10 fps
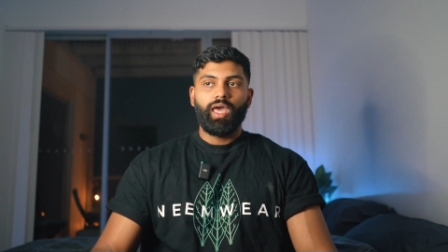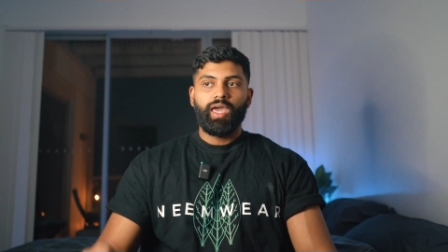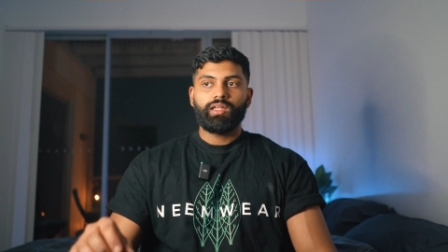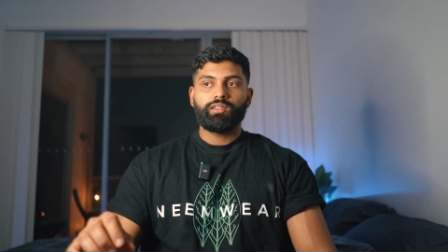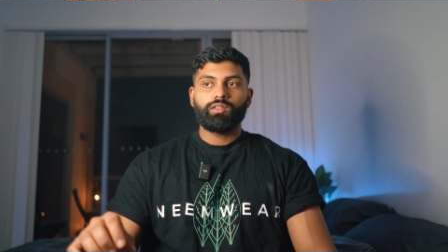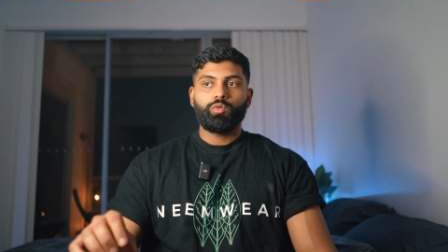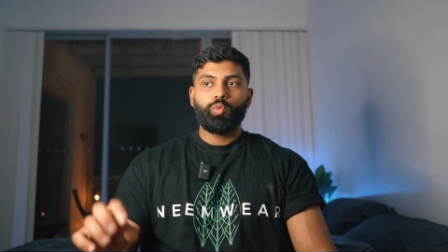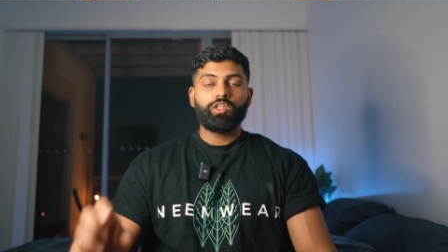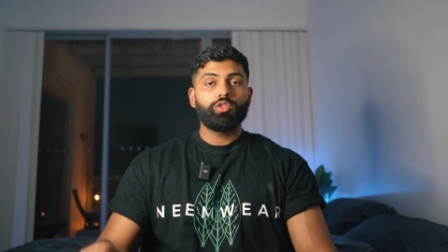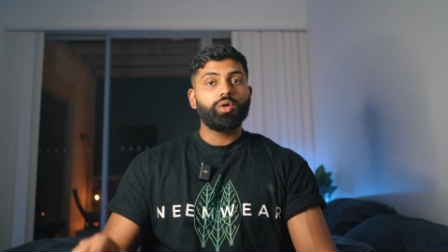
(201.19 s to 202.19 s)
And
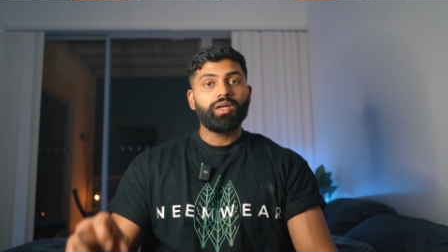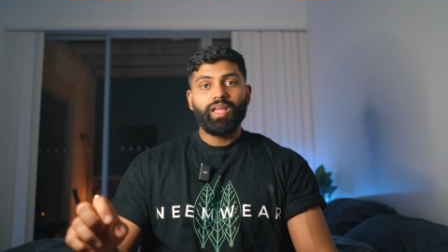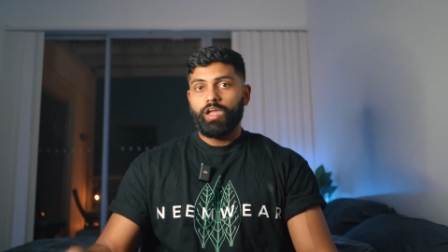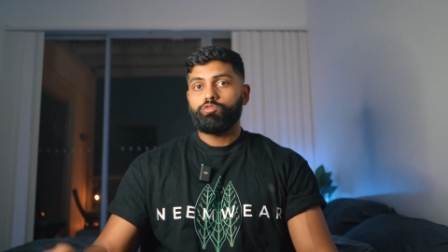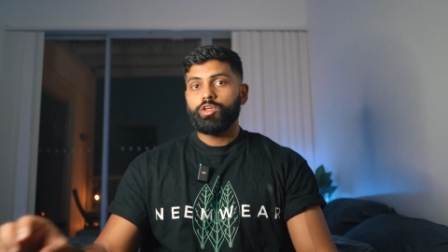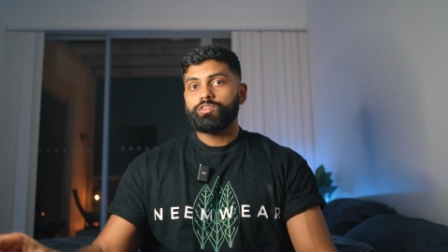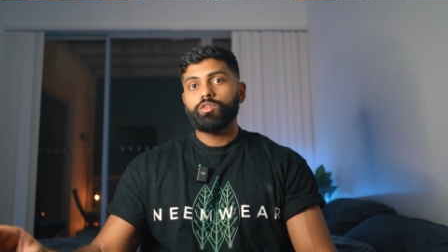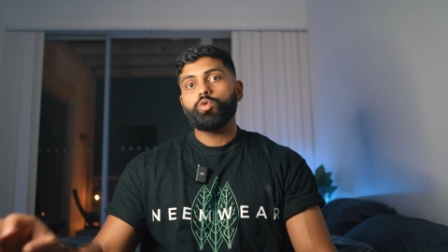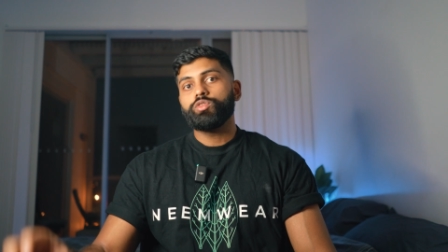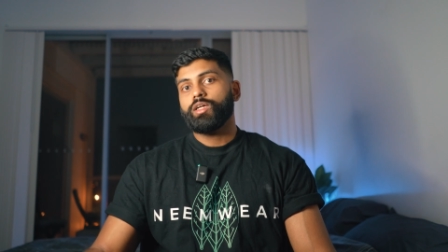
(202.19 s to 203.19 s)
when you look at every
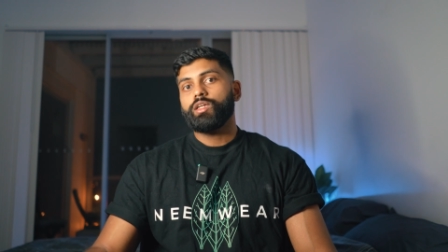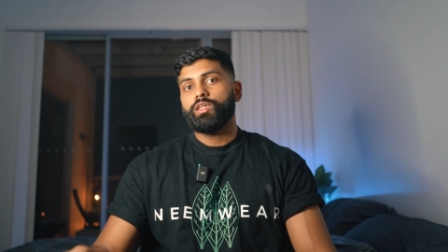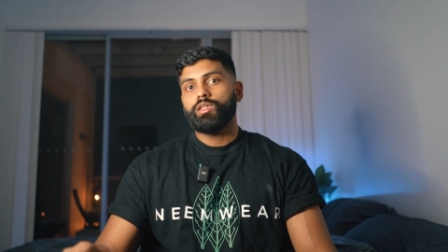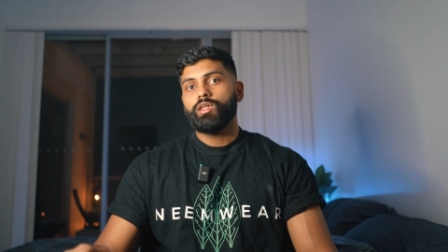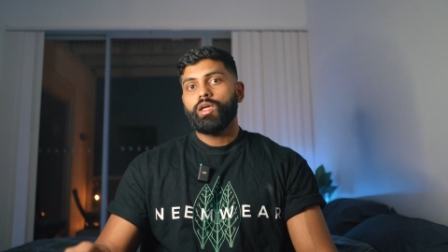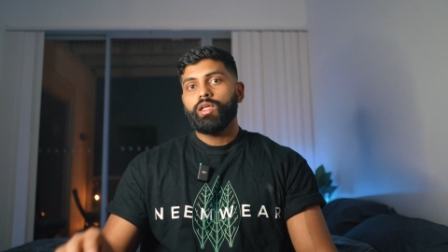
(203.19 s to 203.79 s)
single study